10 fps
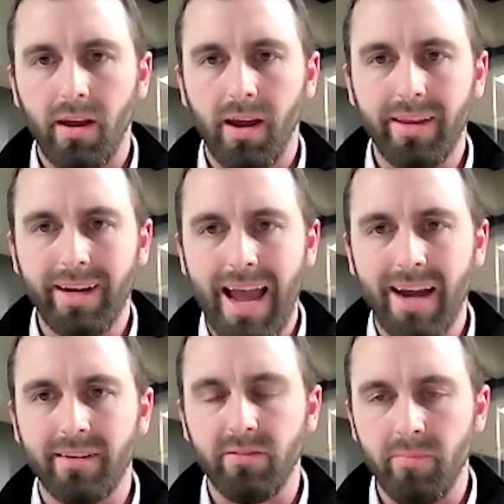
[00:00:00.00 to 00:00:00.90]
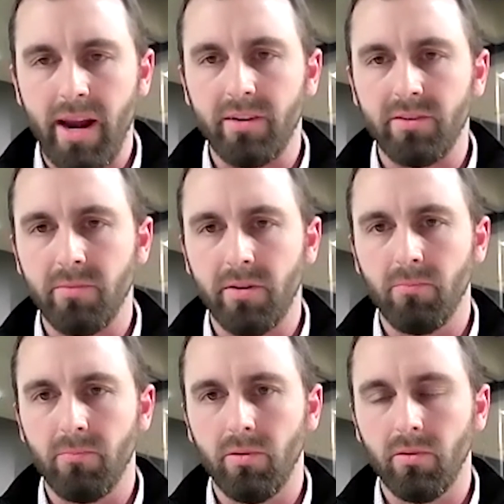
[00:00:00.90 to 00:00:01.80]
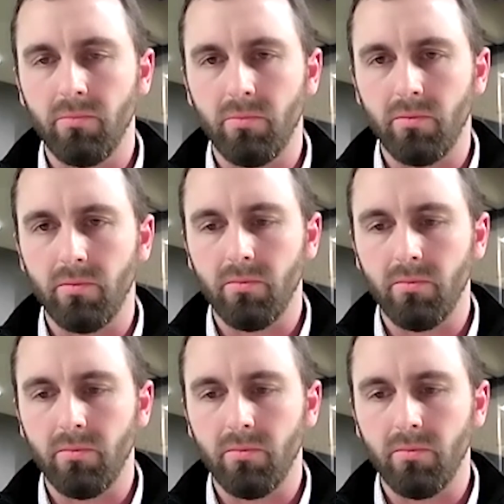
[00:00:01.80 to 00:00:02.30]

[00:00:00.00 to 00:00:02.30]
I think active management will